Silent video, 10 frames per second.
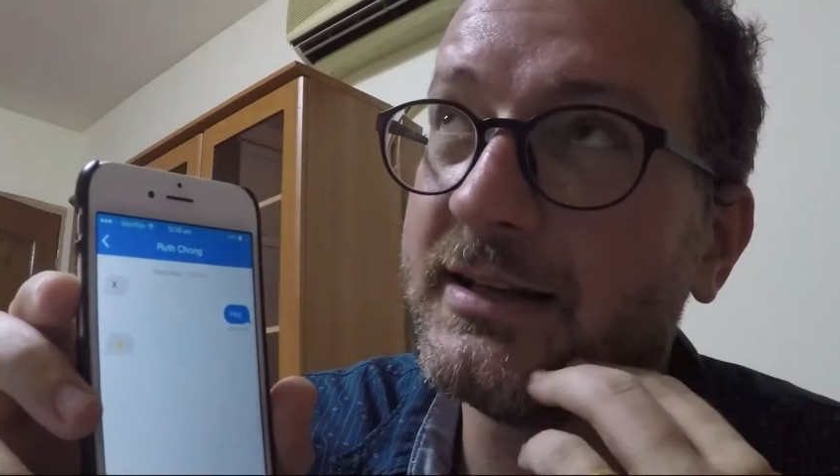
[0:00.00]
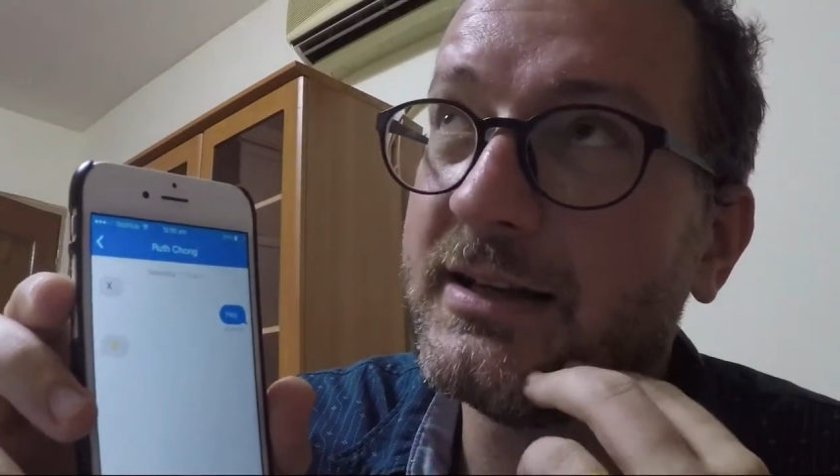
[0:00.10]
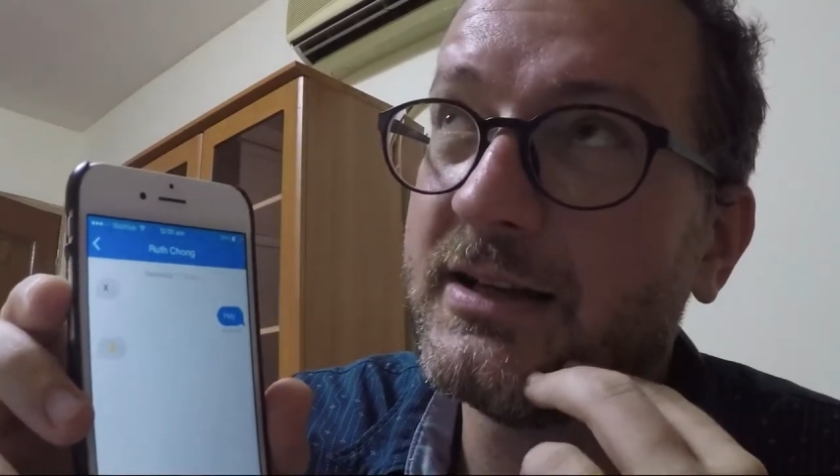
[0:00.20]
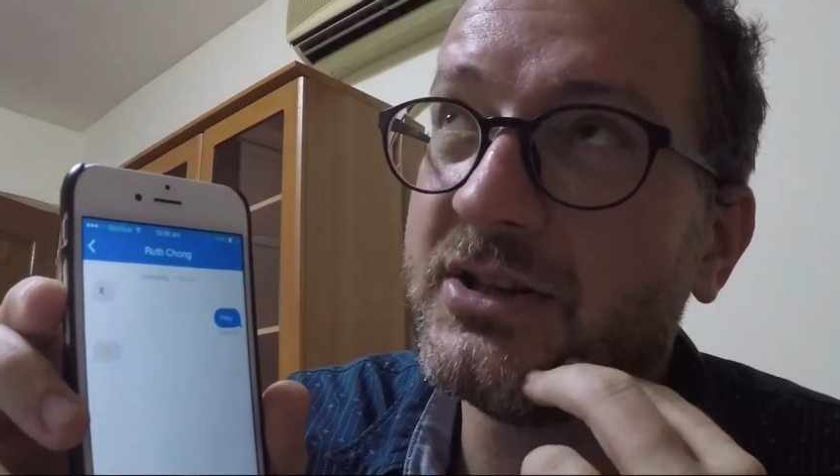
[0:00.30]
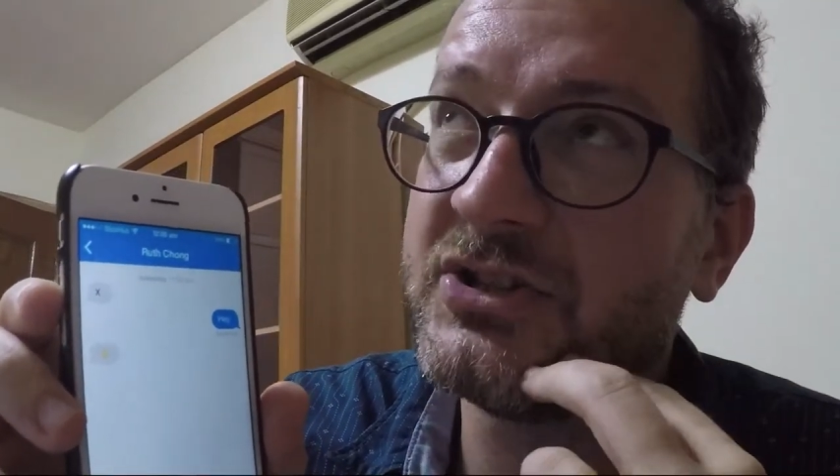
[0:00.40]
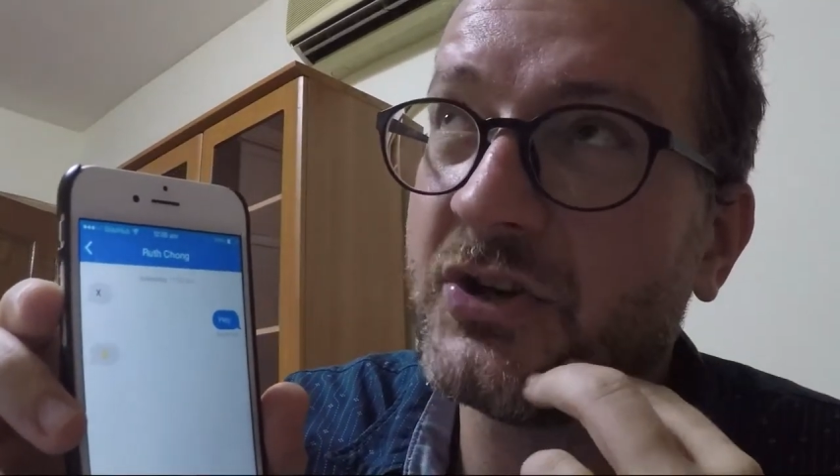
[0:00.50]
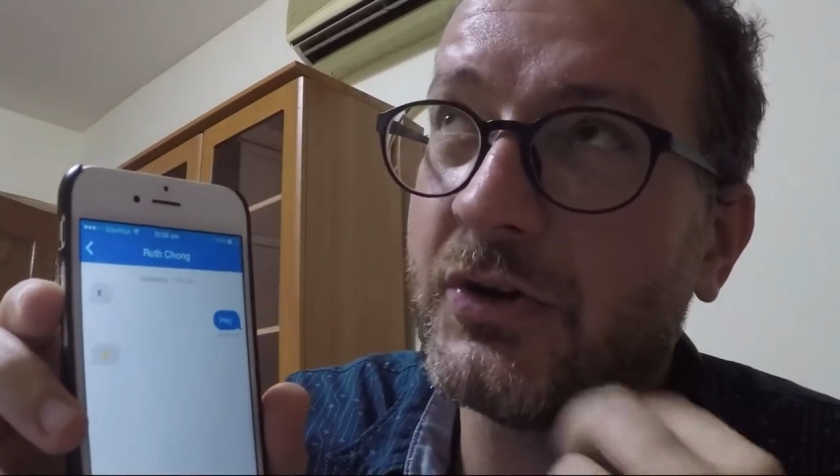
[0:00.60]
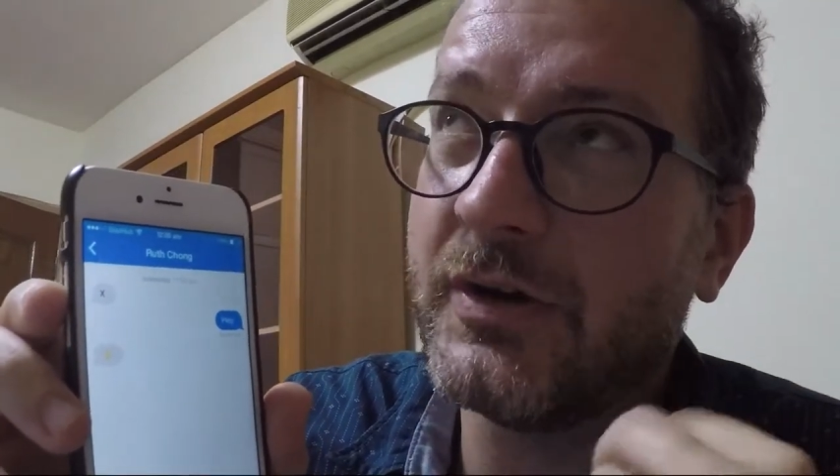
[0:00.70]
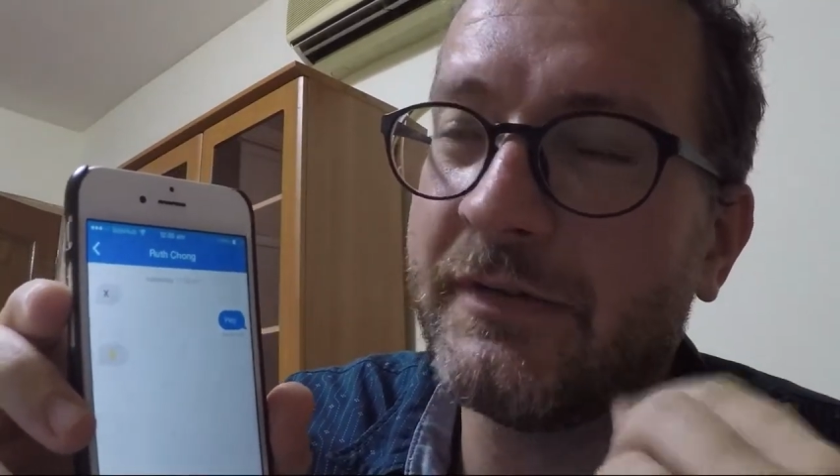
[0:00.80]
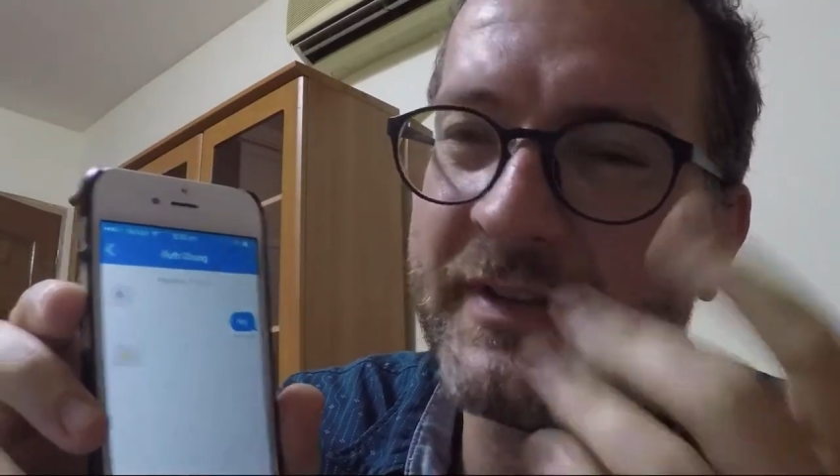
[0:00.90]
So
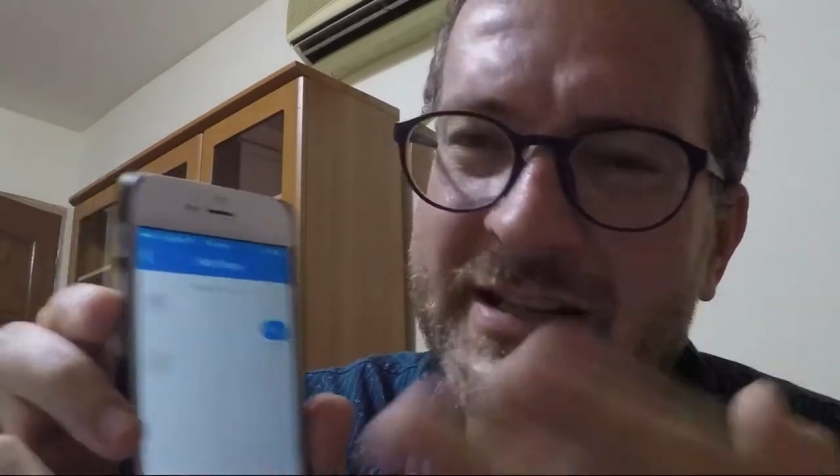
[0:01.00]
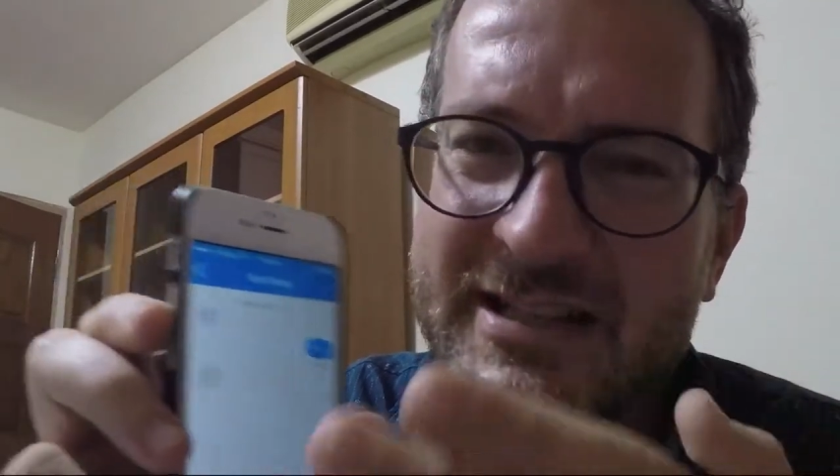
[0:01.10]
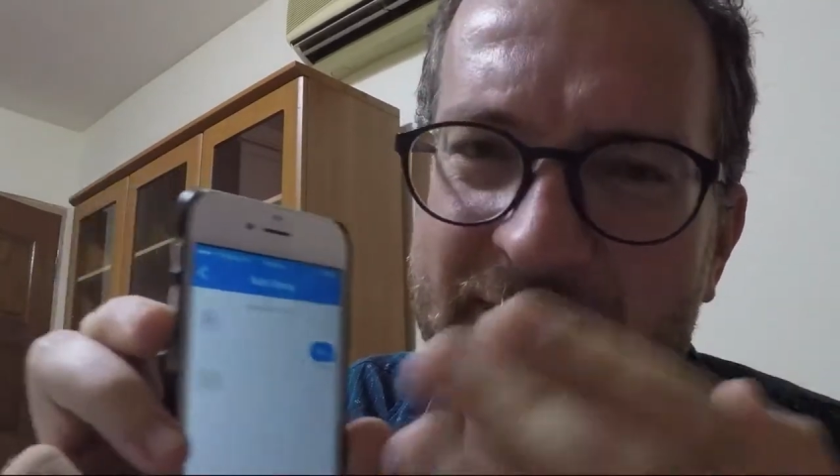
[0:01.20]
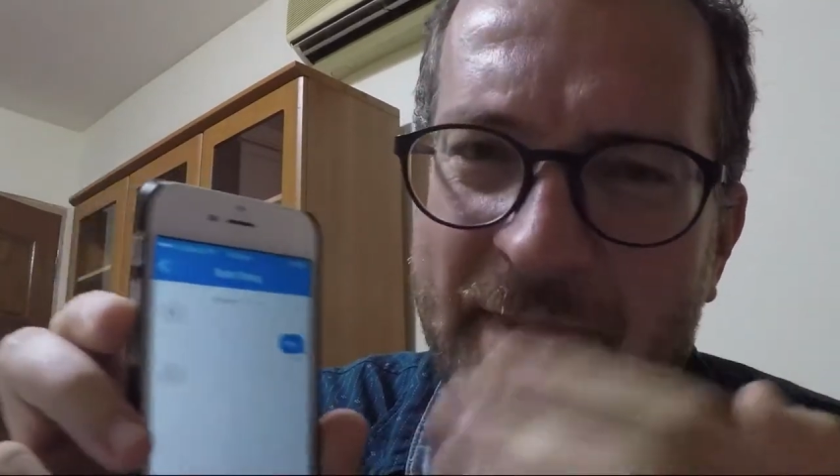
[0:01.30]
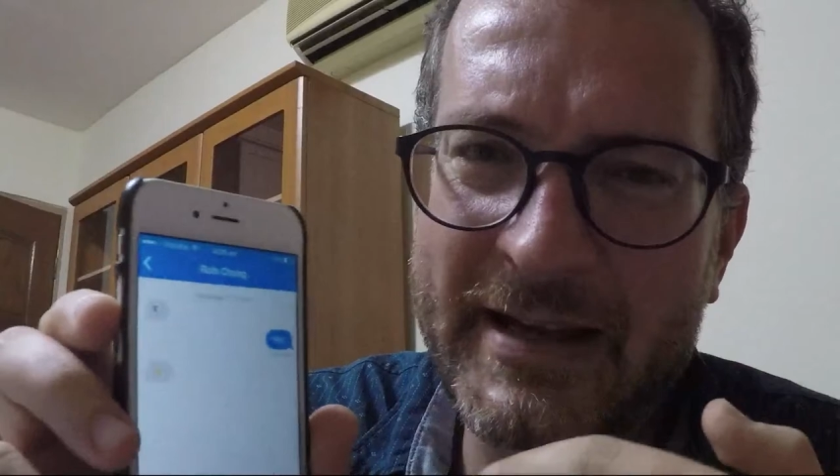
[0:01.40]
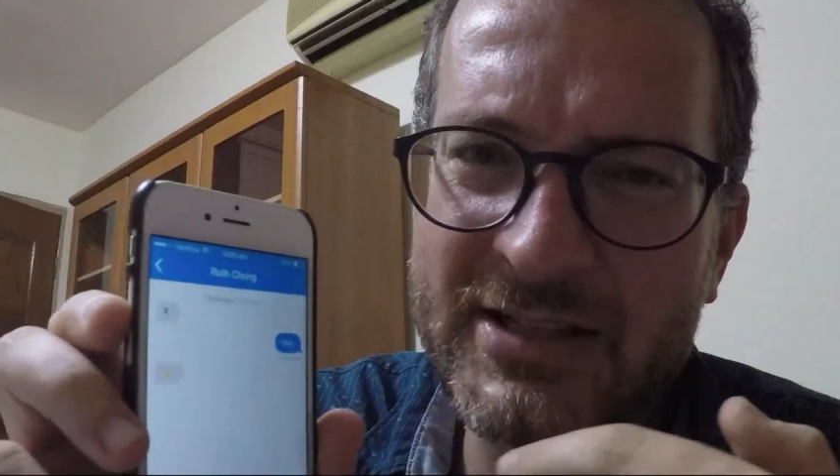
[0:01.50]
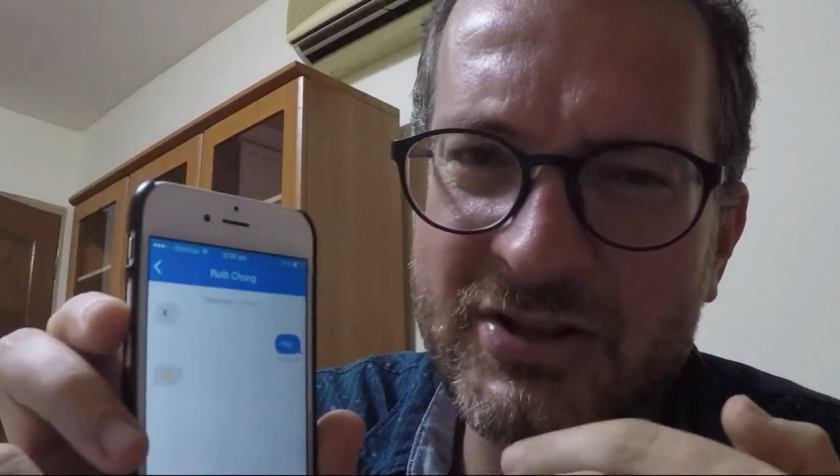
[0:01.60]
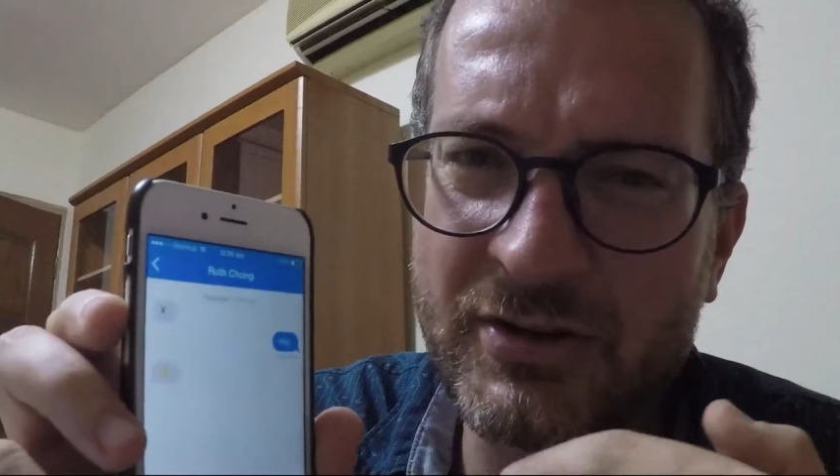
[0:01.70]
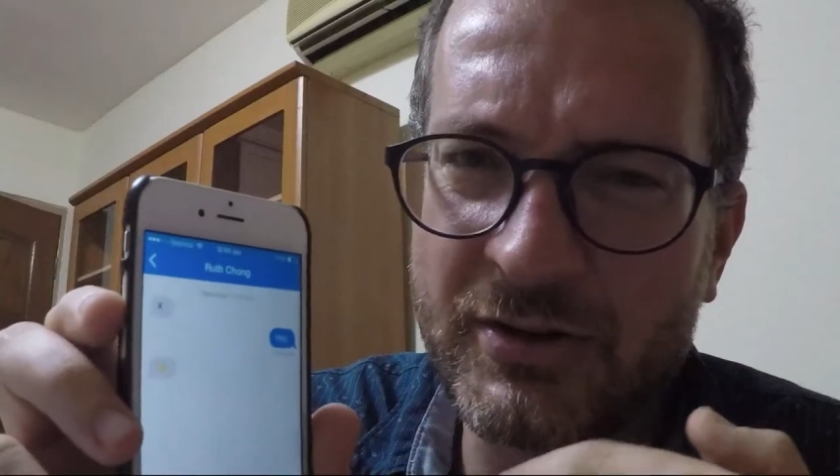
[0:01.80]
if this is based on